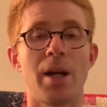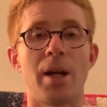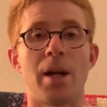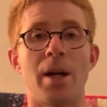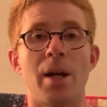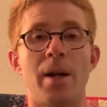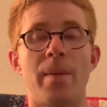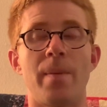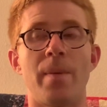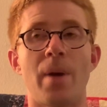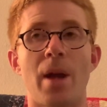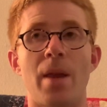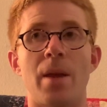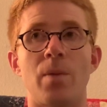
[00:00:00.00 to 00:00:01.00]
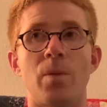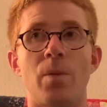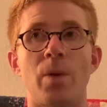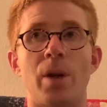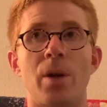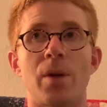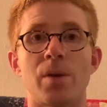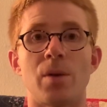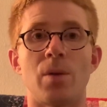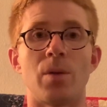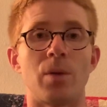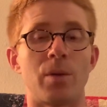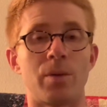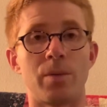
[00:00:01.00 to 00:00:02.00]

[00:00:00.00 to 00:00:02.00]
and then we can also